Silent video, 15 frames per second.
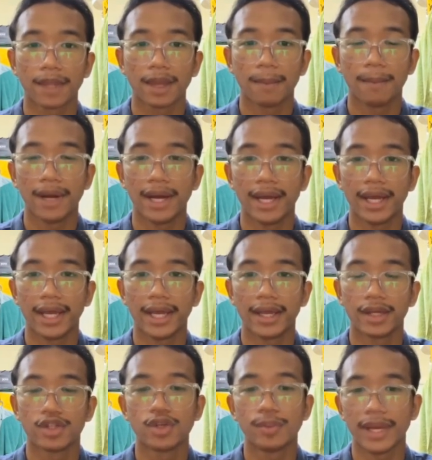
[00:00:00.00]
my
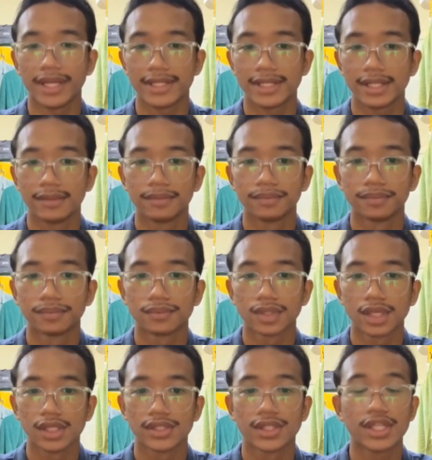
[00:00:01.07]
group mates.
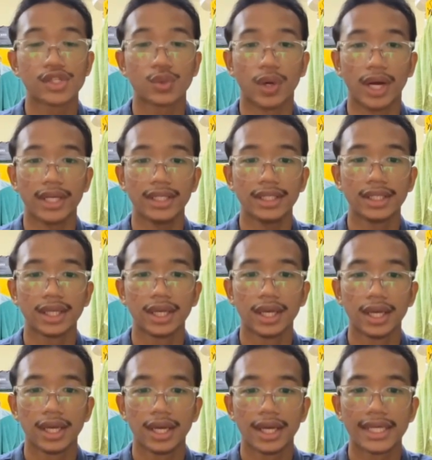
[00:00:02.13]
Stage 1
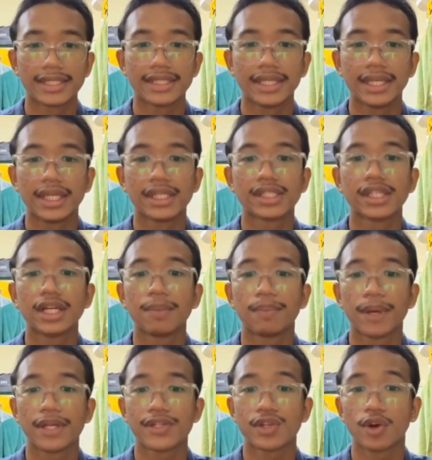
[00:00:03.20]
is the initial
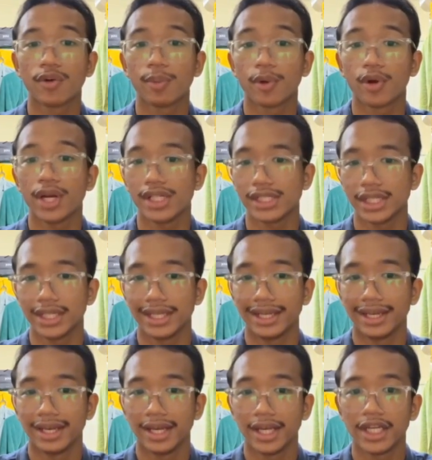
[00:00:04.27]
phase of production.
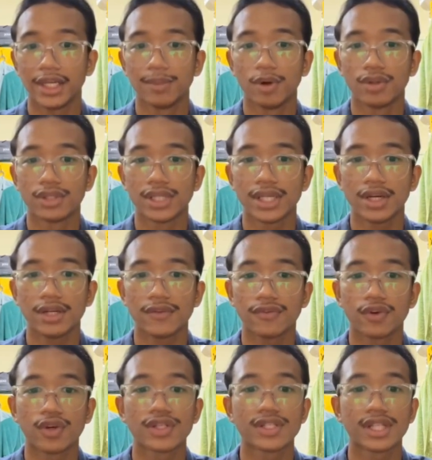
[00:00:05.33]
The boundary
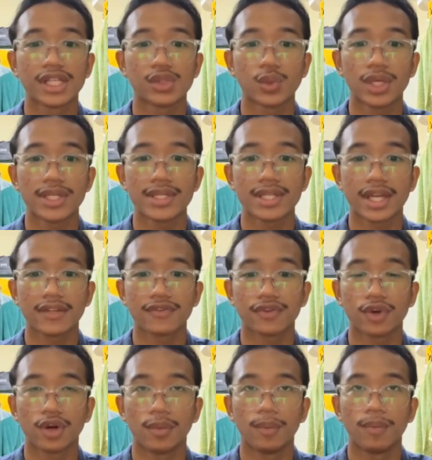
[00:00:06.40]
for stage 1 starts
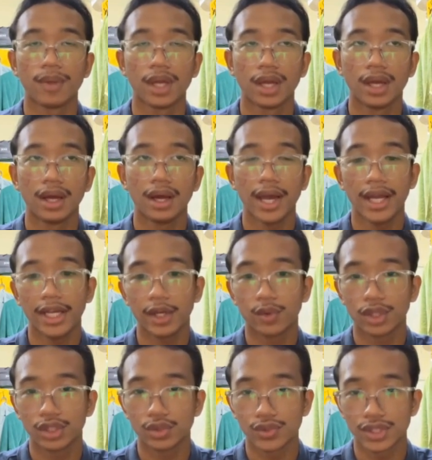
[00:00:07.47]
from L
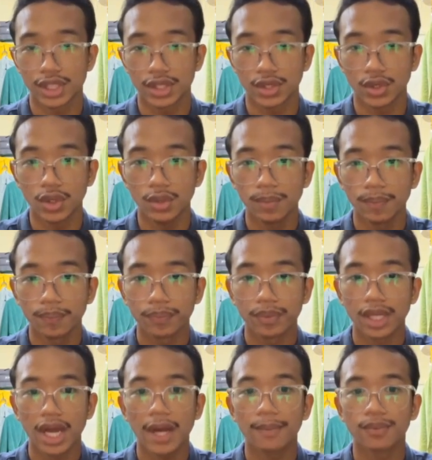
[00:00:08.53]
equal to 0
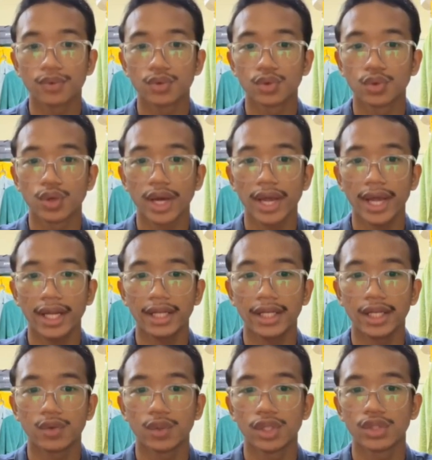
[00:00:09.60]
up to L
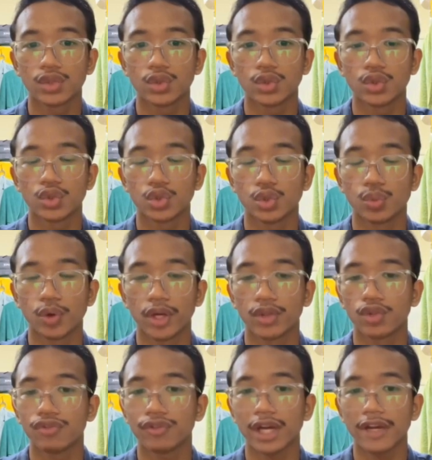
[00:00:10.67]
equal to
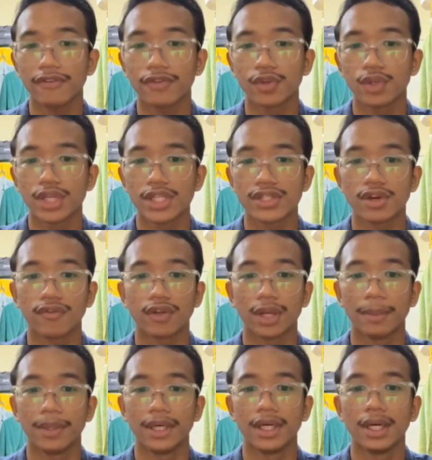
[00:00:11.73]
2.25 units of
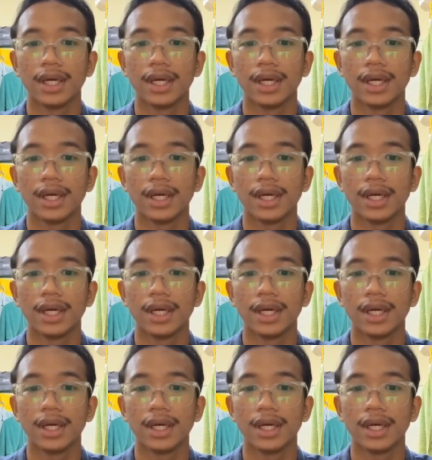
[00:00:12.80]
labor.